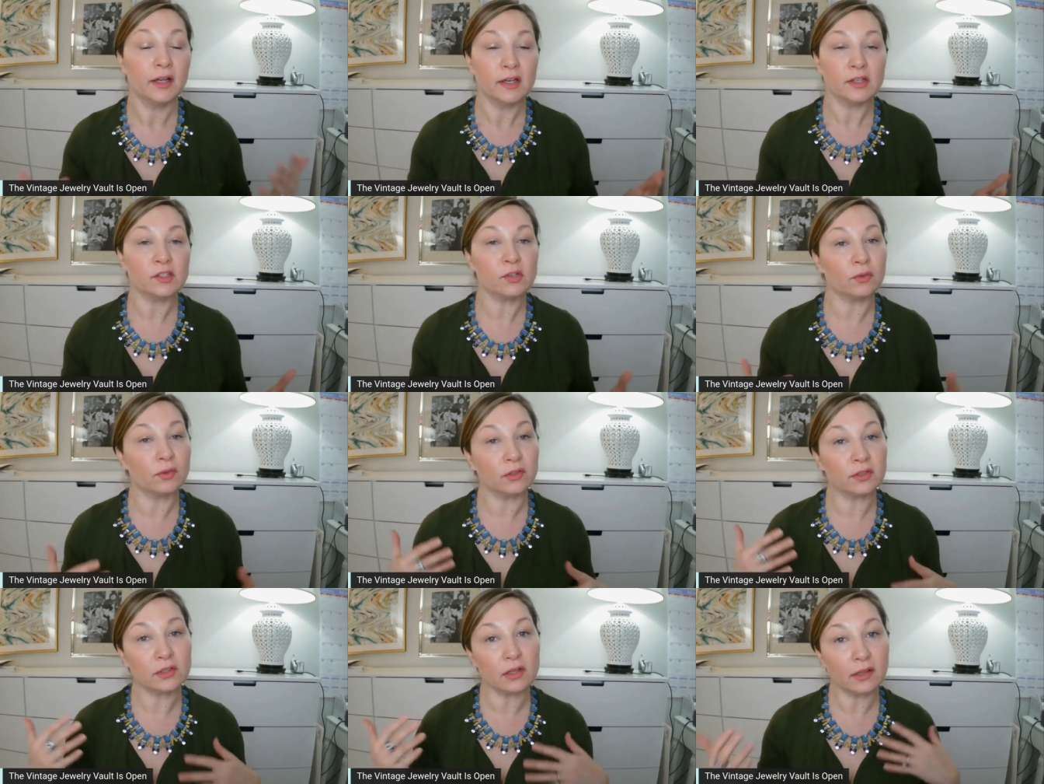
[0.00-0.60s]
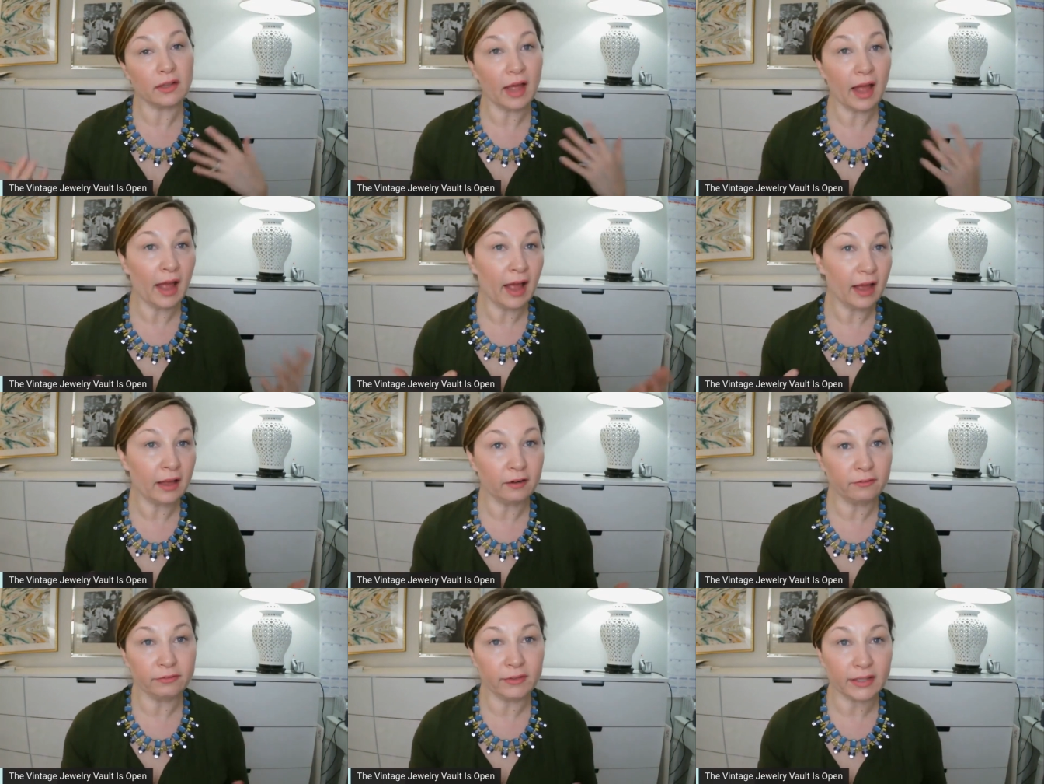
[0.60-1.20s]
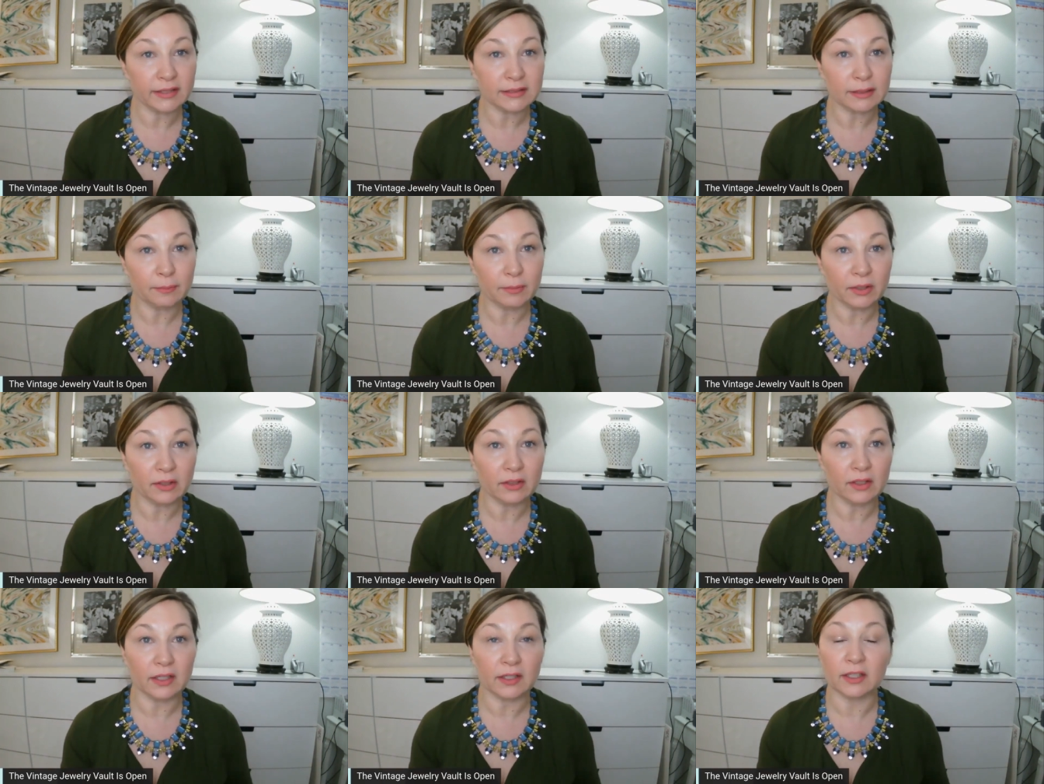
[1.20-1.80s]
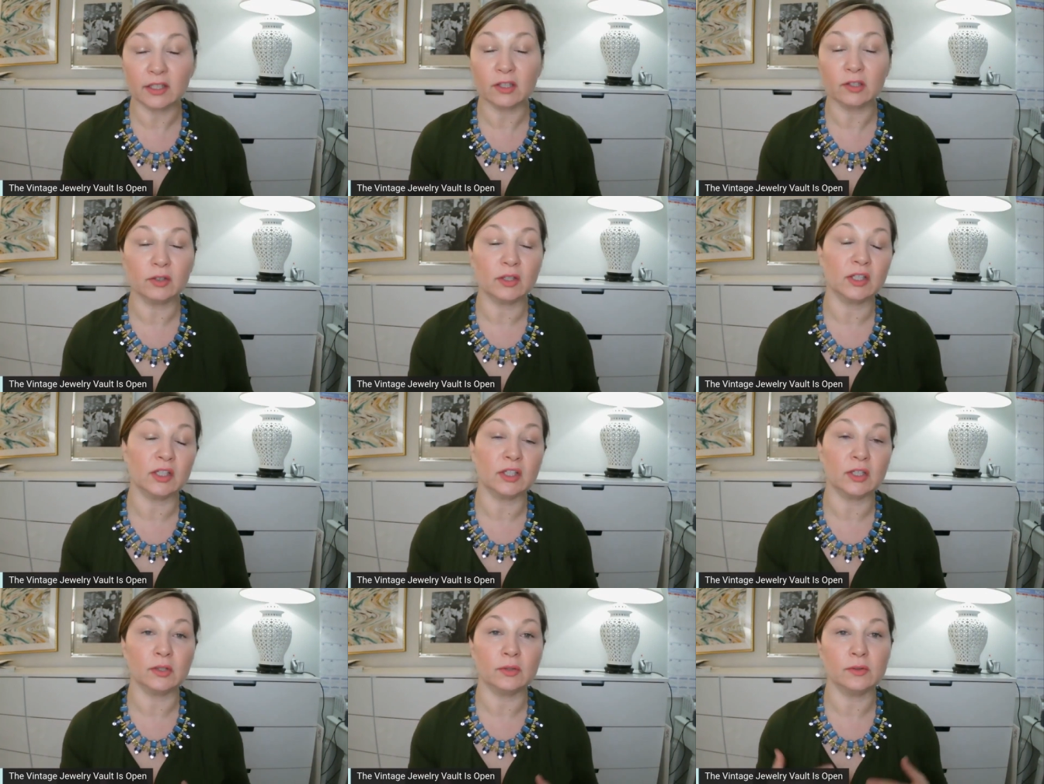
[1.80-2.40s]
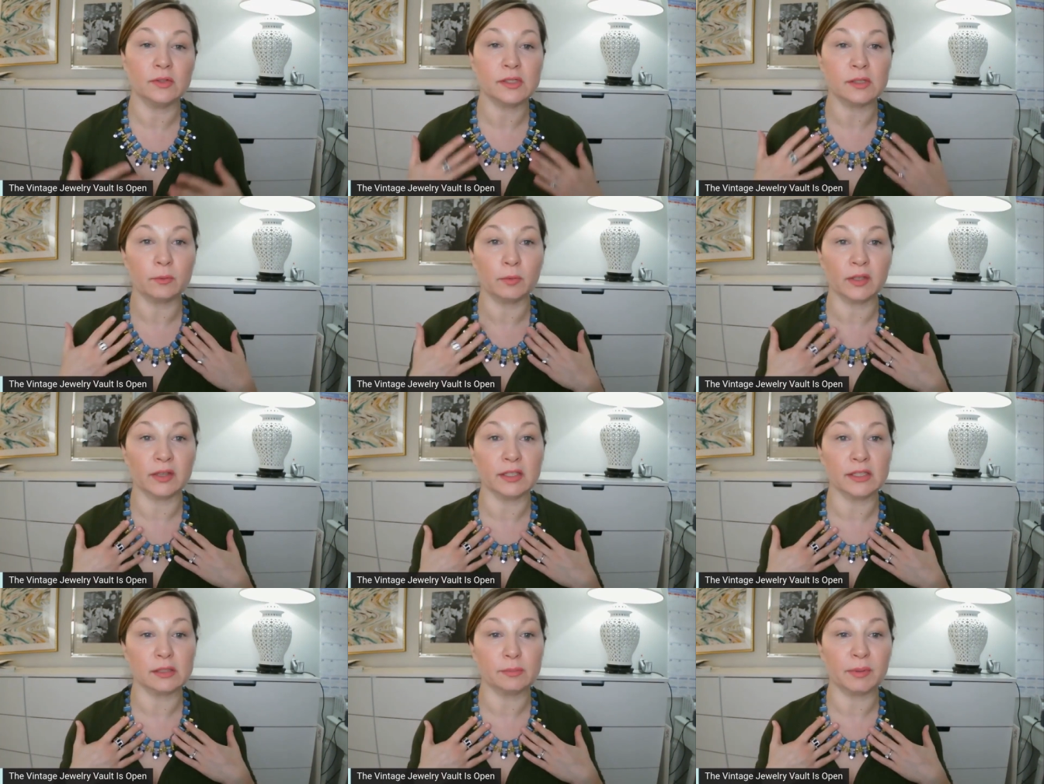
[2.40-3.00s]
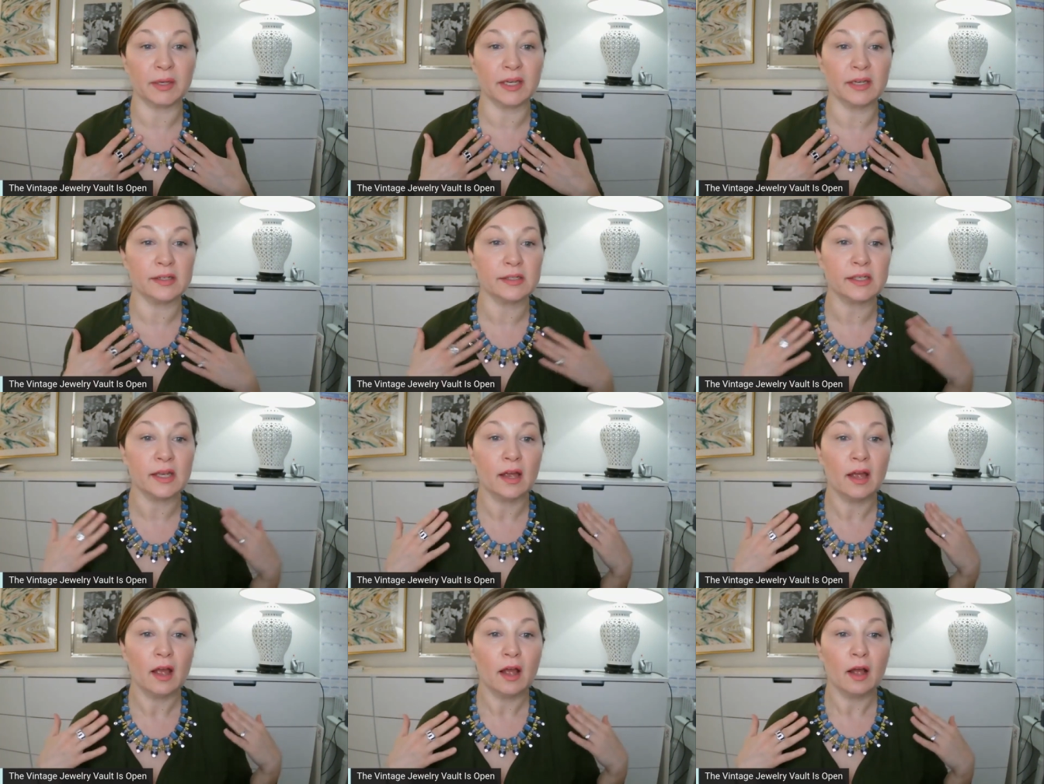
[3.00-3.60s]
So there's a lot of flexibility that you can use with this piece,